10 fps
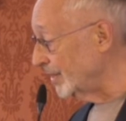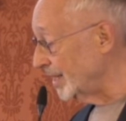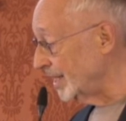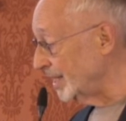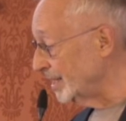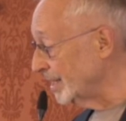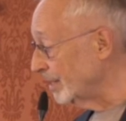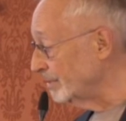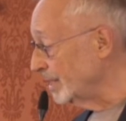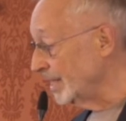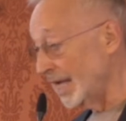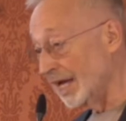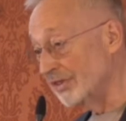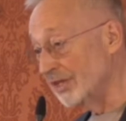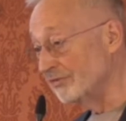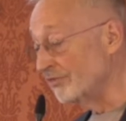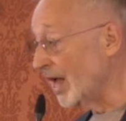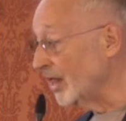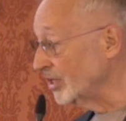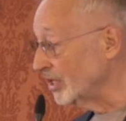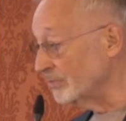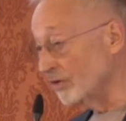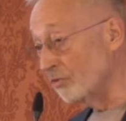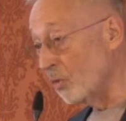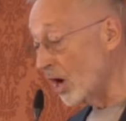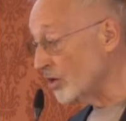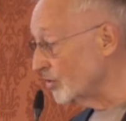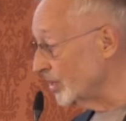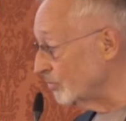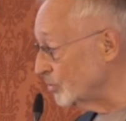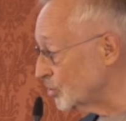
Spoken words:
the volume of water that was